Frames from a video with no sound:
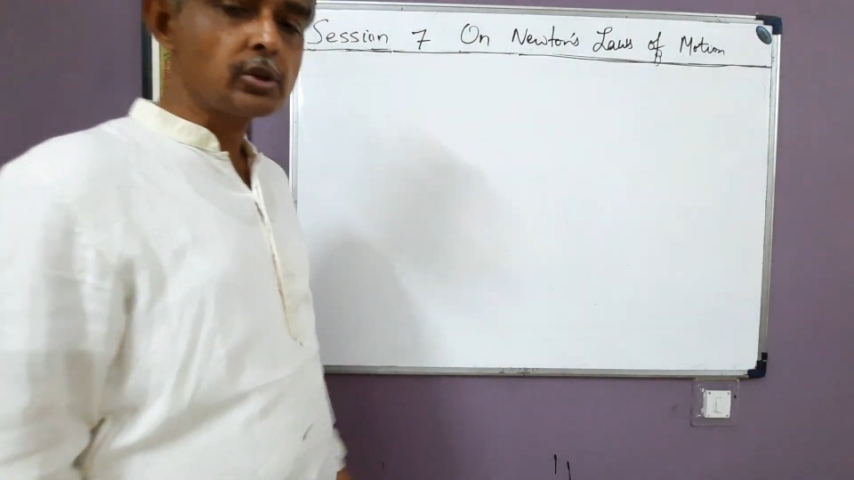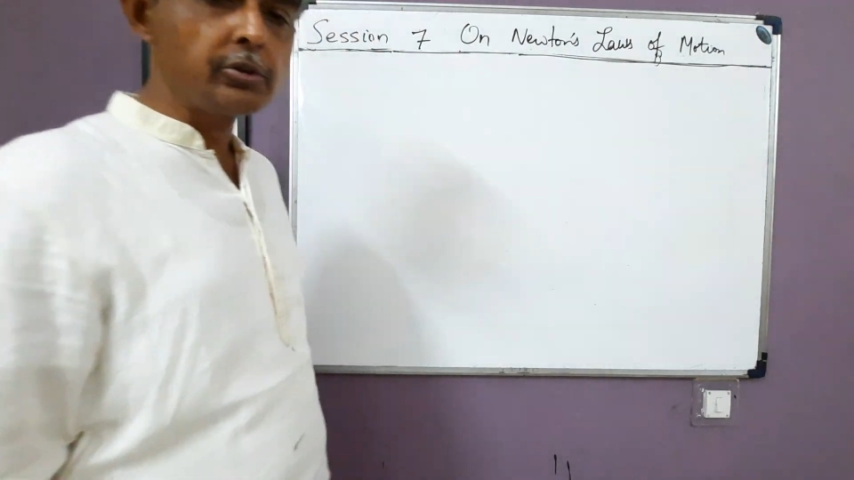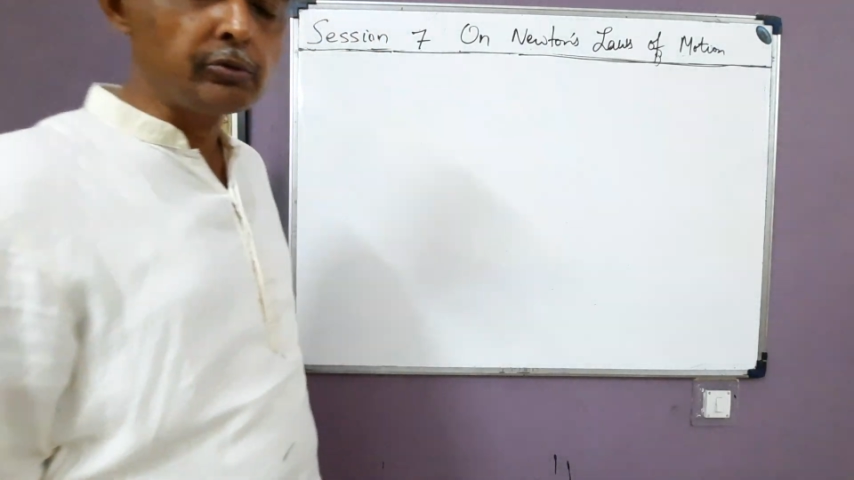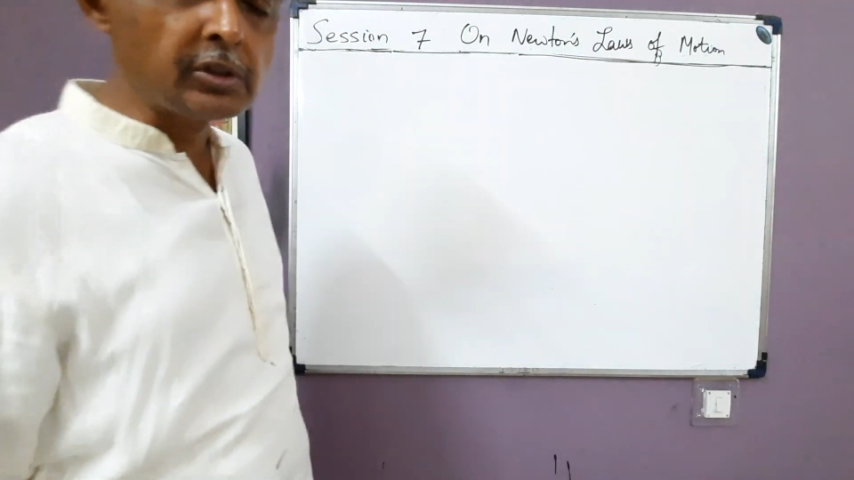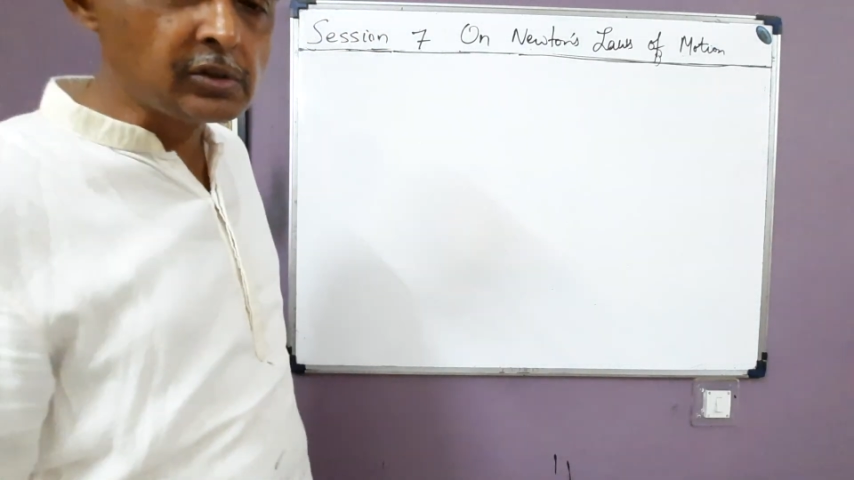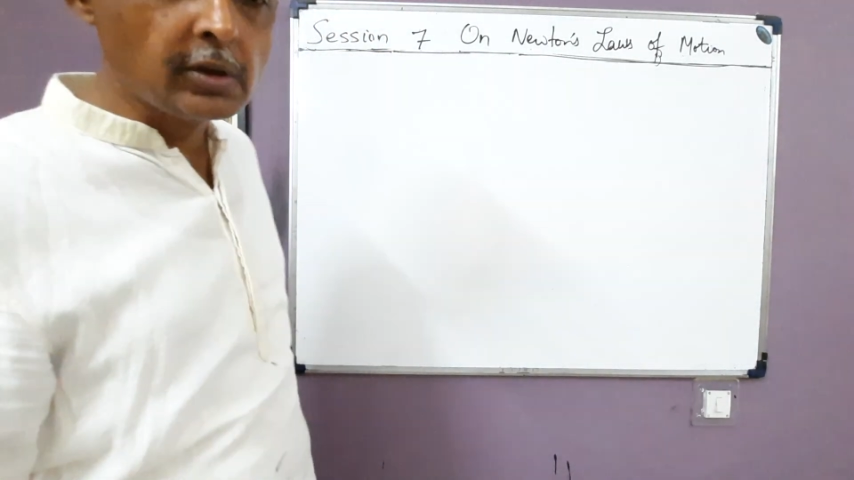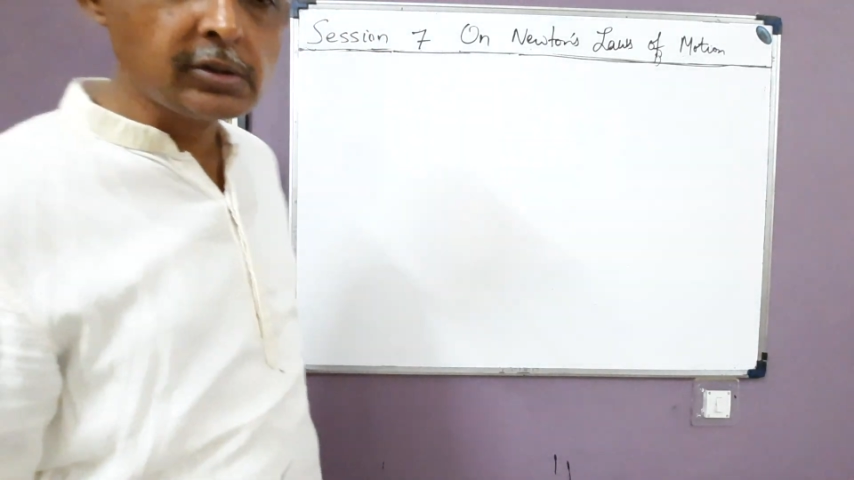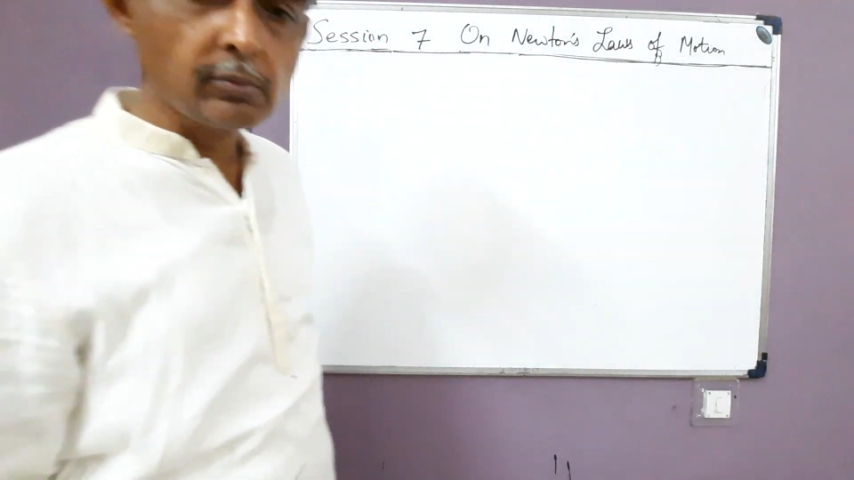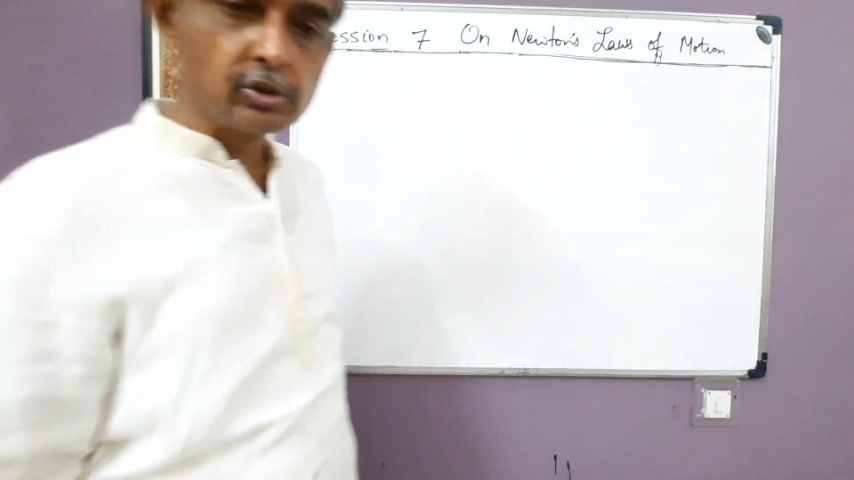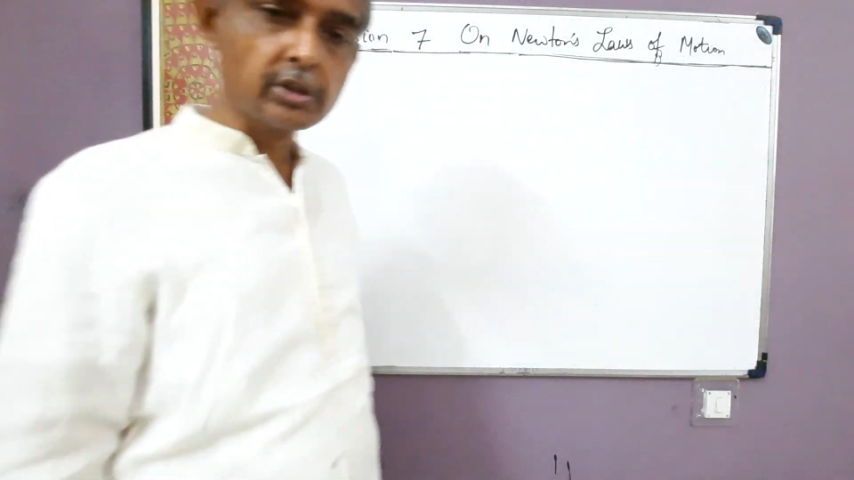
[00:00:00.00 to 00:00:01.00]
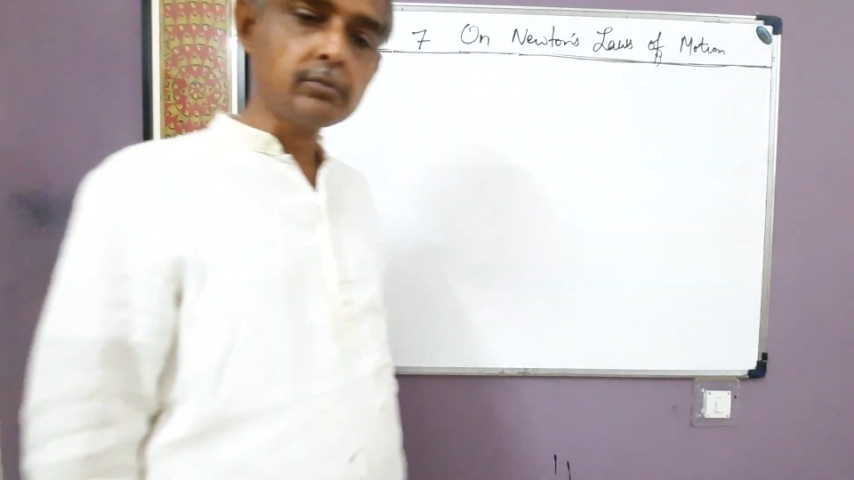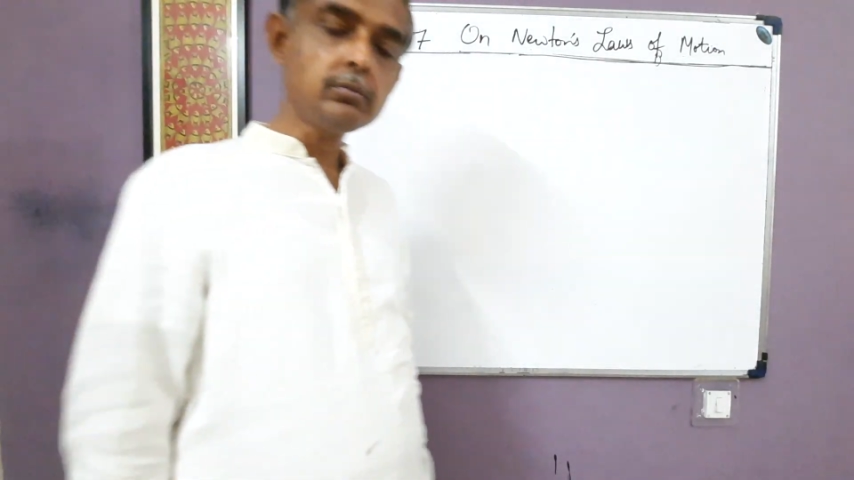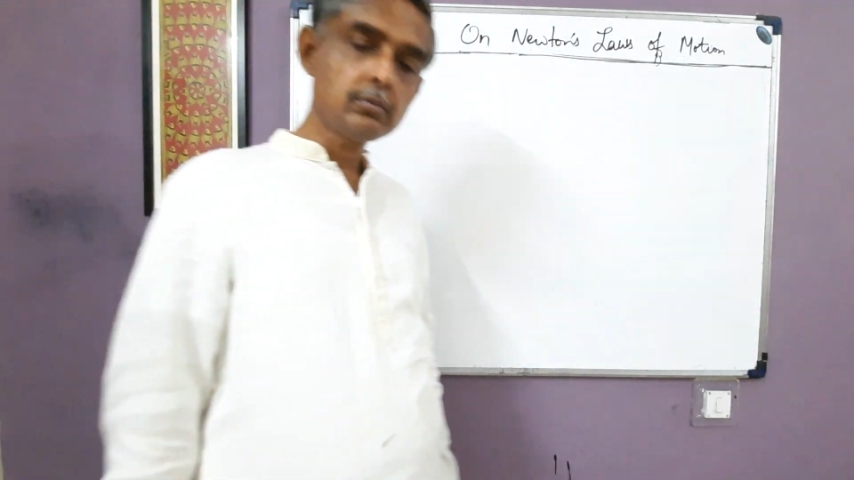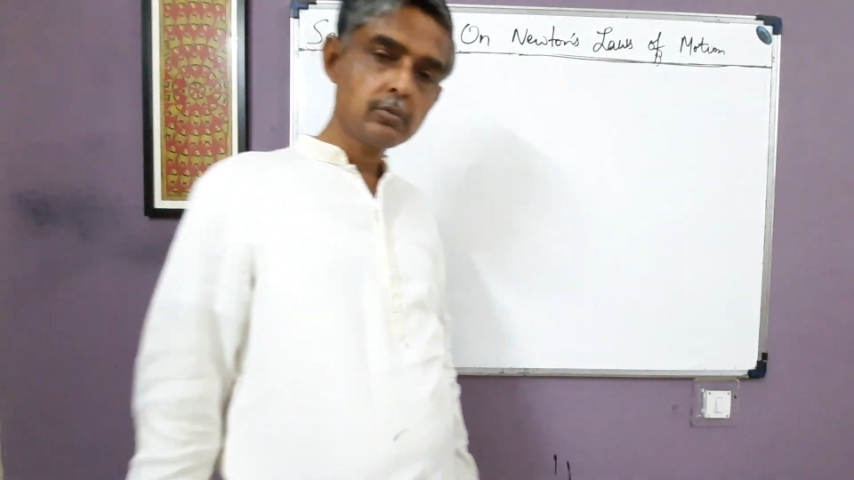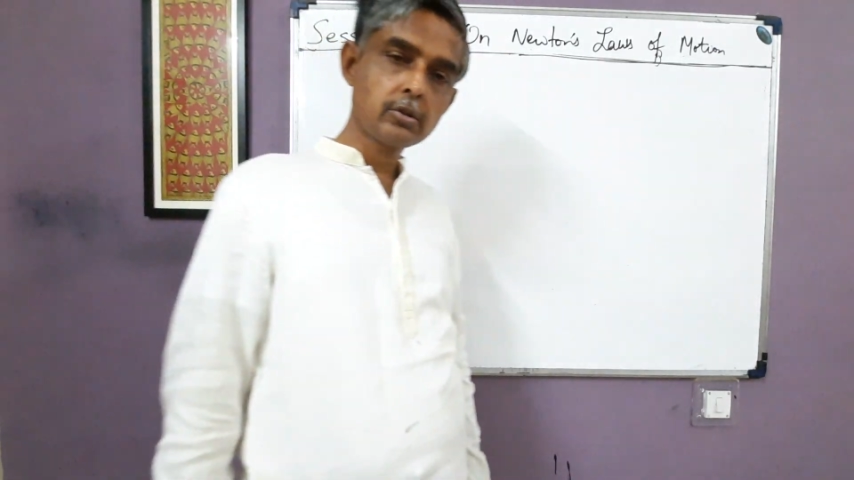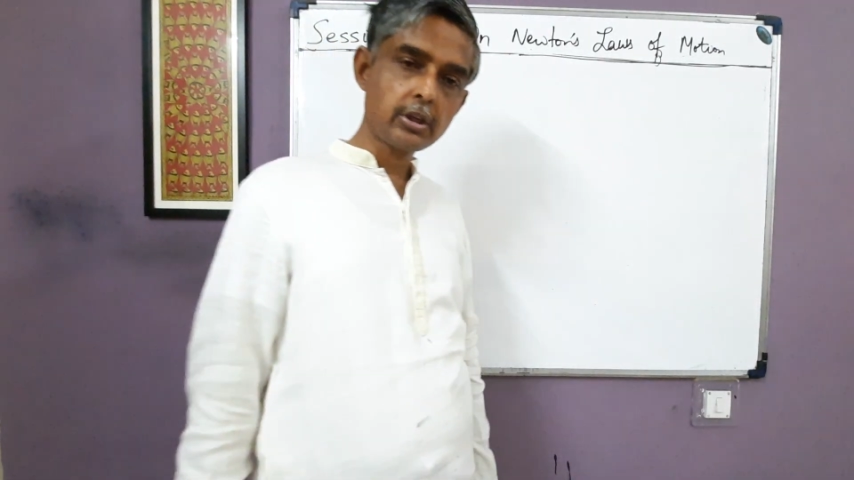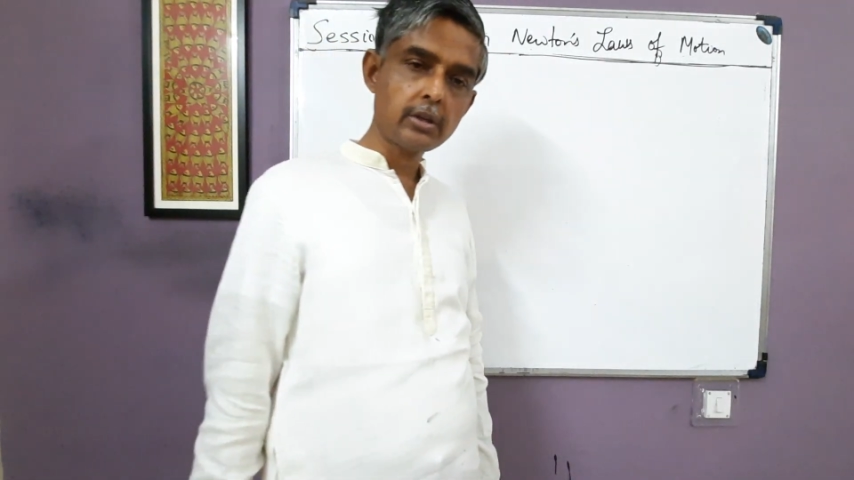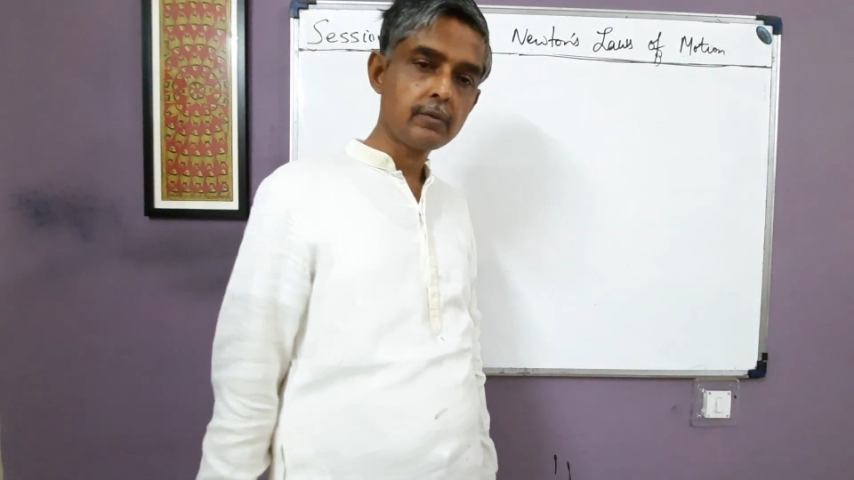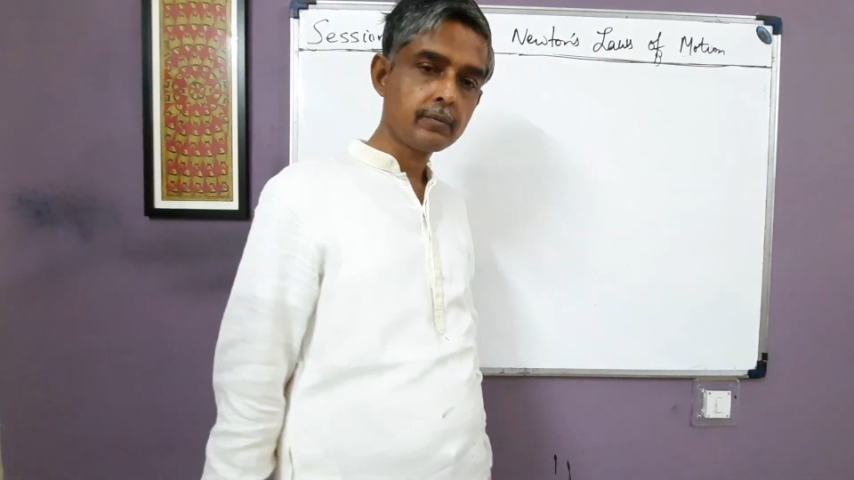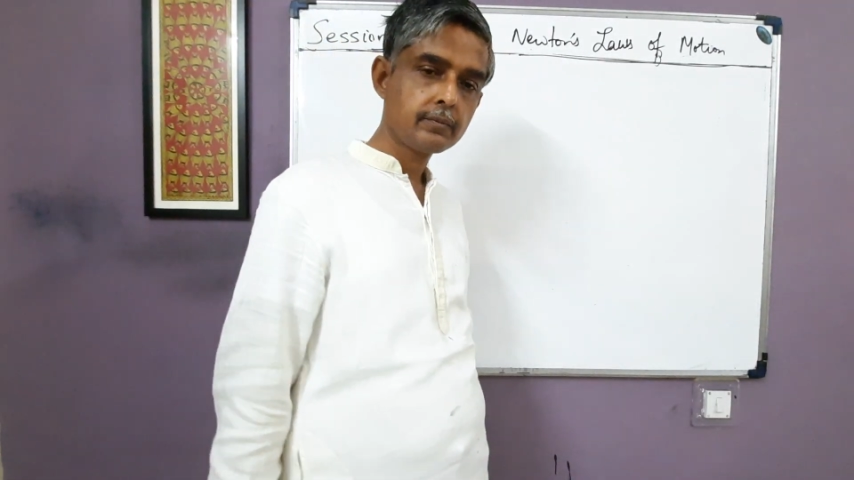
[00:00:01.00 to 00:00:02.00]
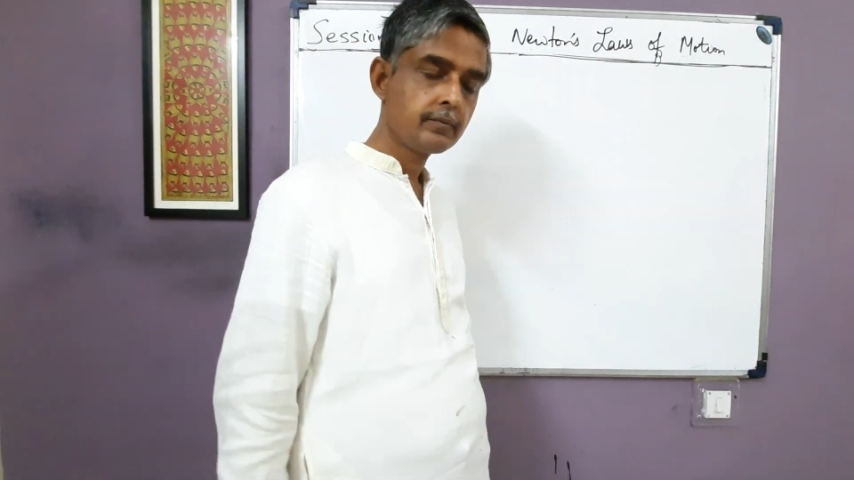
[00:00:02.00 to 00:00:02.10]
on Newton's laws of motion. Okay.